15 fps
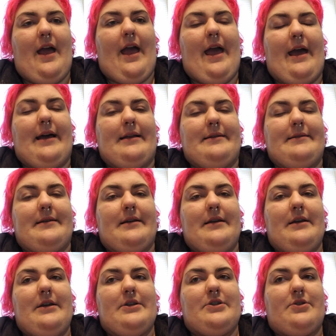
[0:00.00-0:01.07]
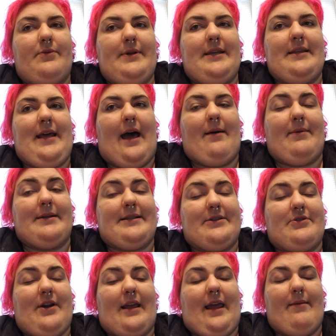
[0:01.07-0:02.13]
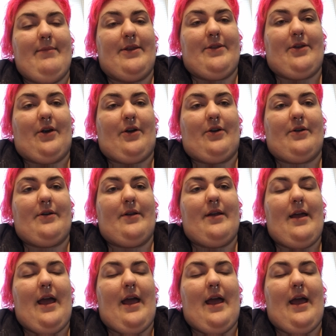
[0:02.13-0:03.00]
And so we did that. My sister and I came in third.